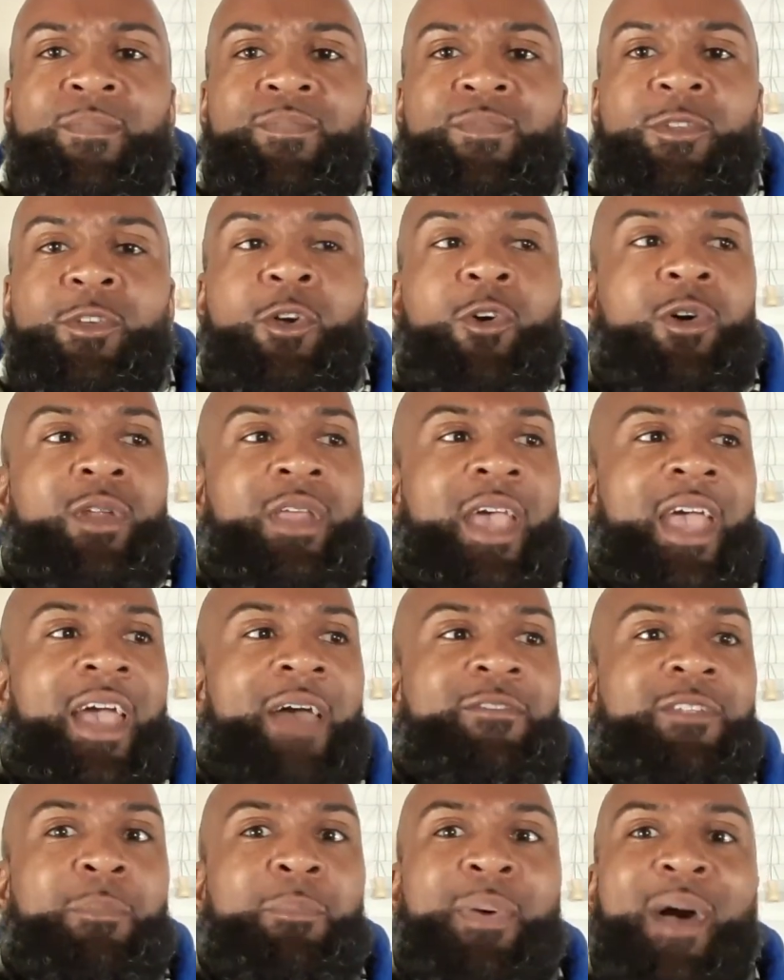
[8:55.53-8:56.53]
You're going to
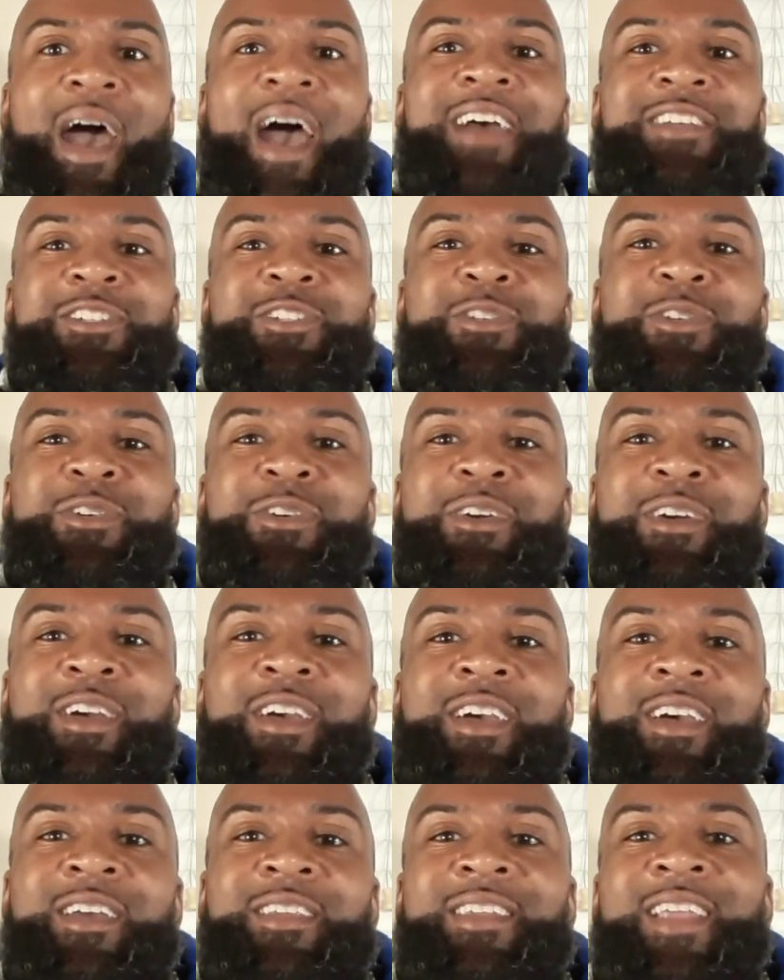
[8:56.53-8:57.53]
have the posture,
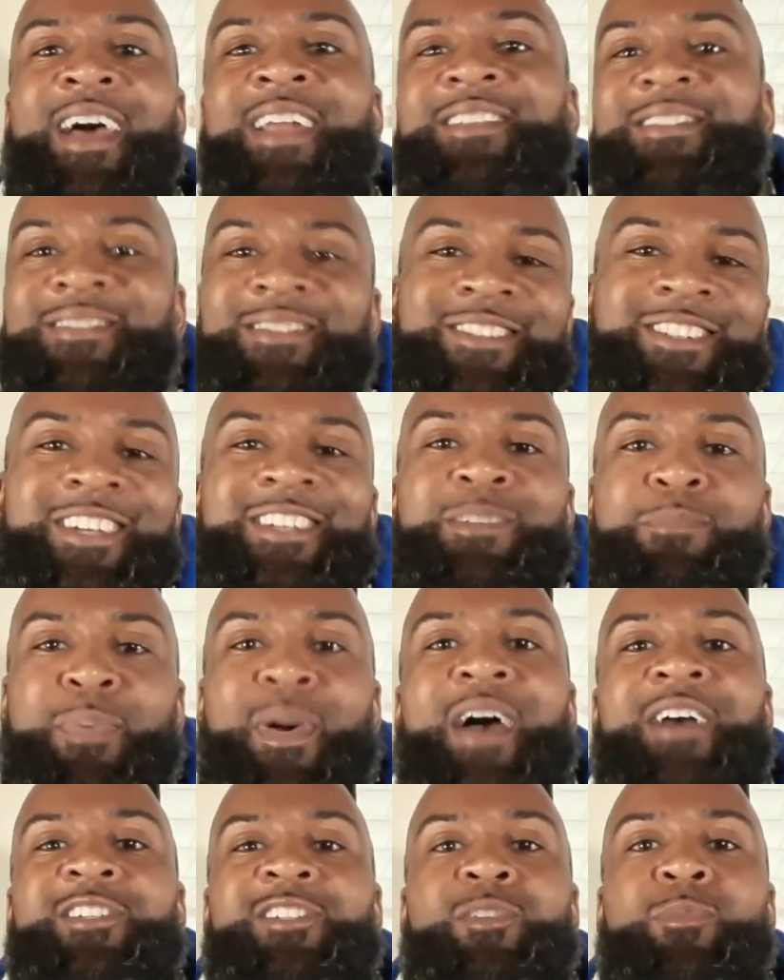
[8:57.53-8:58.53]
not just
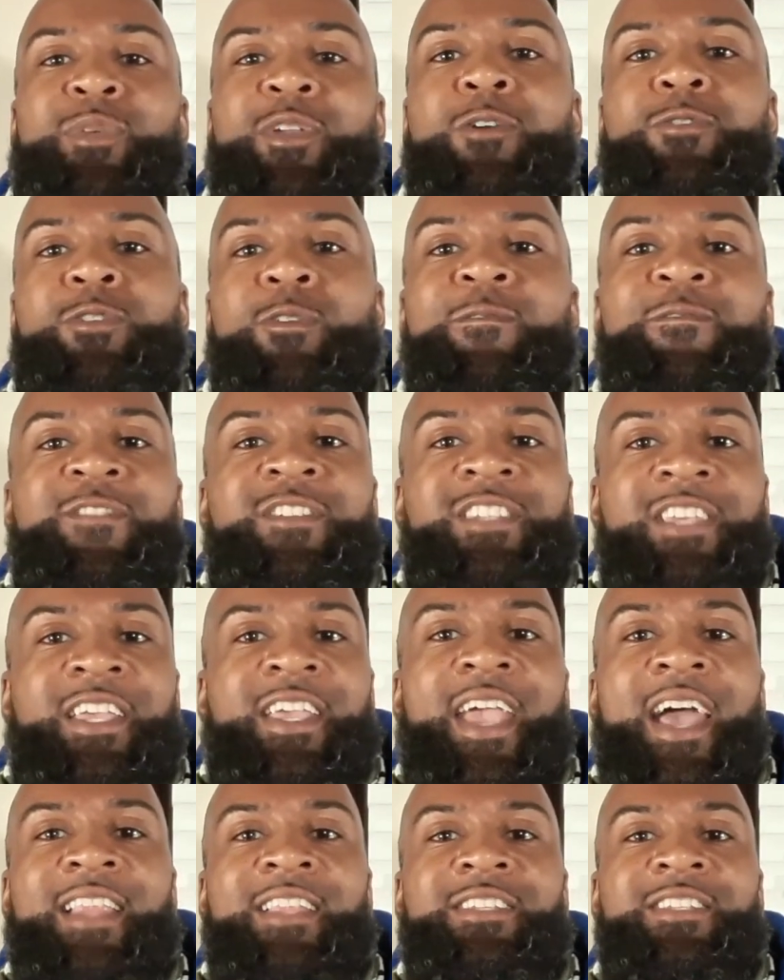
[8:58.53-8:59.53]
posture, but also
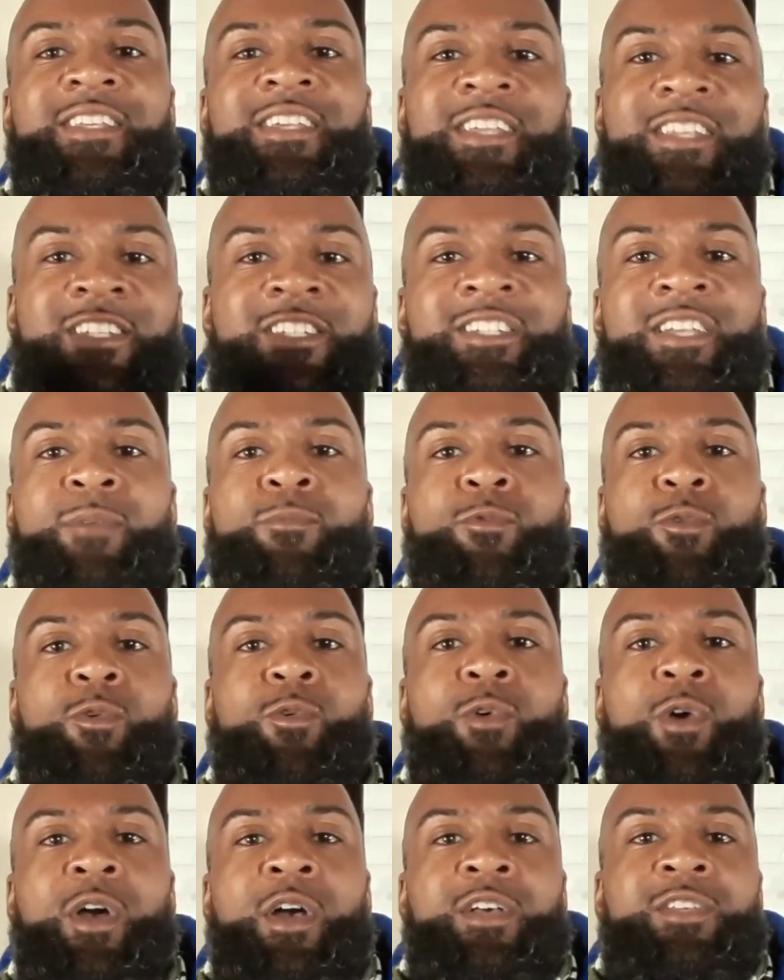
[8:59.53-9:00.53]
physicality in general.